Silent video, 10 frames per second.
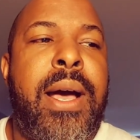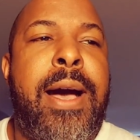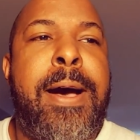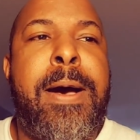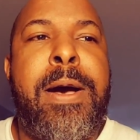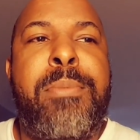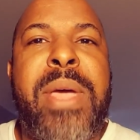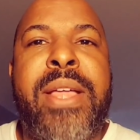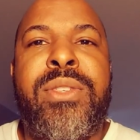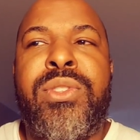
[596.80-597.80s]

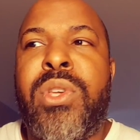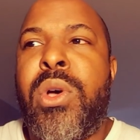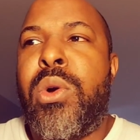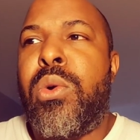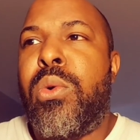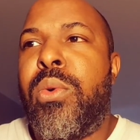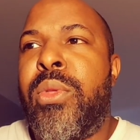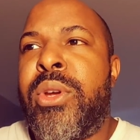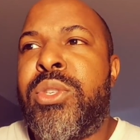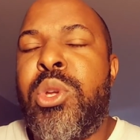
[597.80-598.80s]
And so
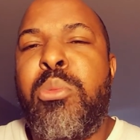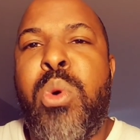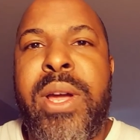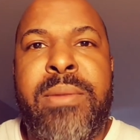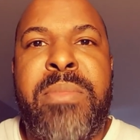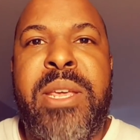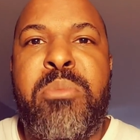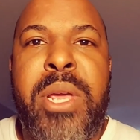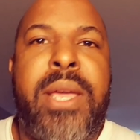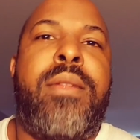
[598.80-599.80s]
there's no point in me
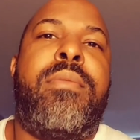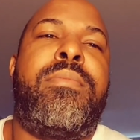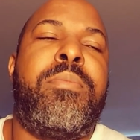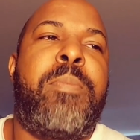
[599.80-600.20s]
being